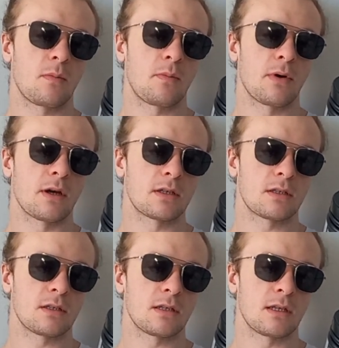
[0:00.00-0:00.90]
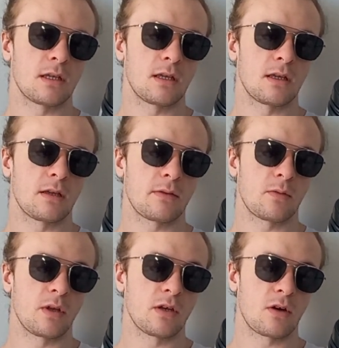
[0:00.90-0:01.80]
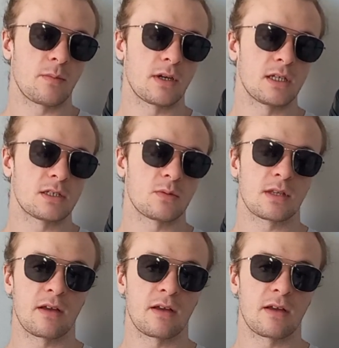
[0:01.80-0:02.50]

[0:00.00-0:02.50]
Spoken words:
but in combination with